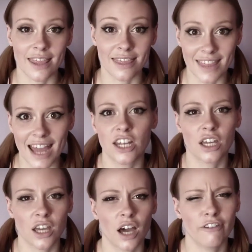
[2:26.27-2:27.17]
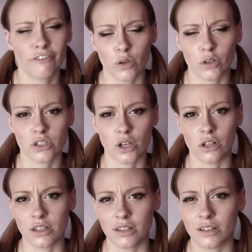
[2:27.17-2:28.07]
and then you can kind of focus
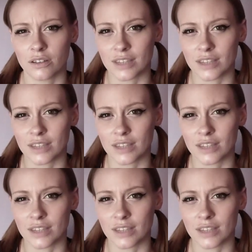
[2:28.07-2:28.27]
on